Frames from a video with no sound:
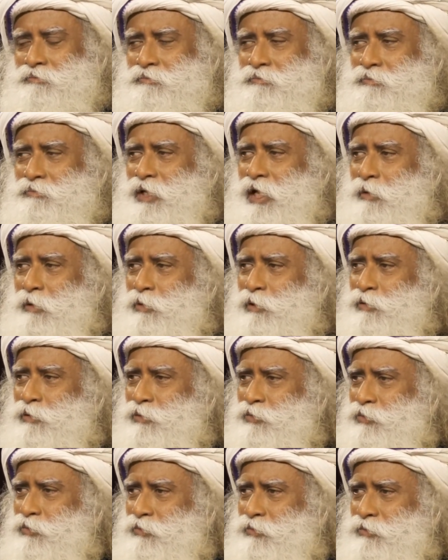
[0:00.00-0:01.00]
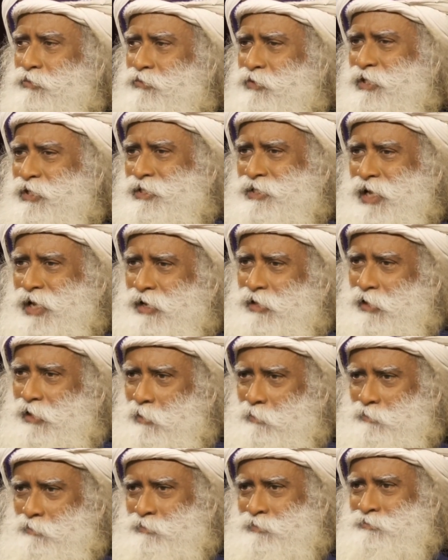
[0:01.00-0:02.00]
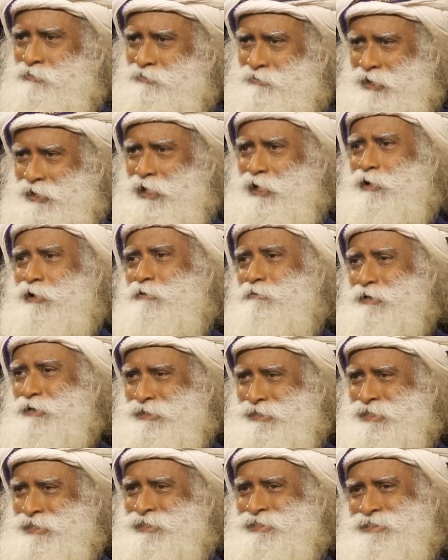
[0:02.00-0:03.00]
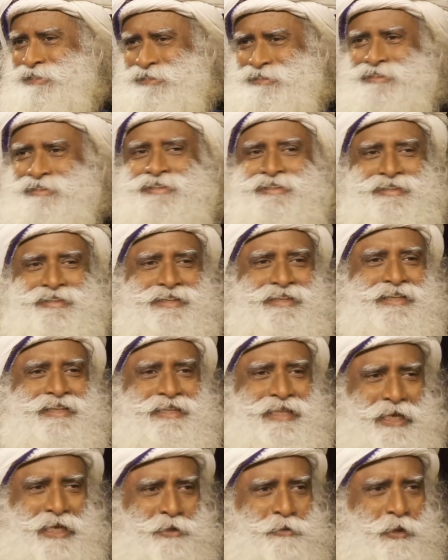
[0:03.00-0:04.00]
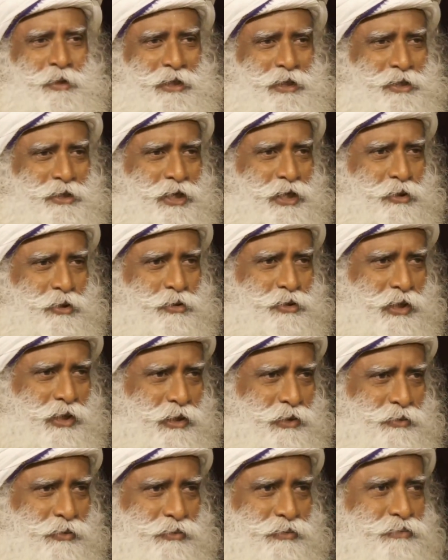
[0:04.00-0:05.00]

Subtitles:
be able to withstand them a little bit. That's what they're trying to tell you.